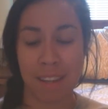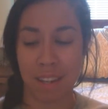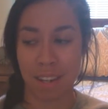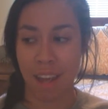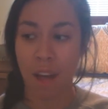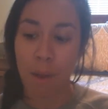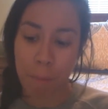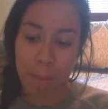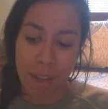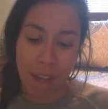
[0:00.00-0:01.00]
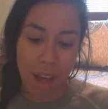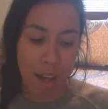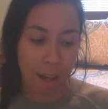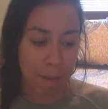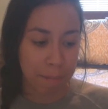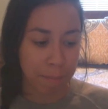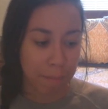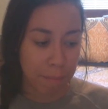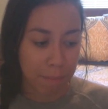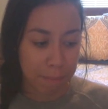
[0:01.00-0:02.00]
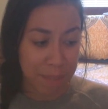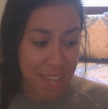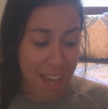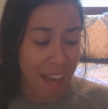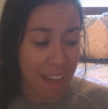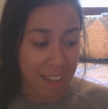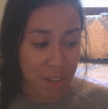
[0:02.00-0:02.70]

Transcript: needed help. But yeah, you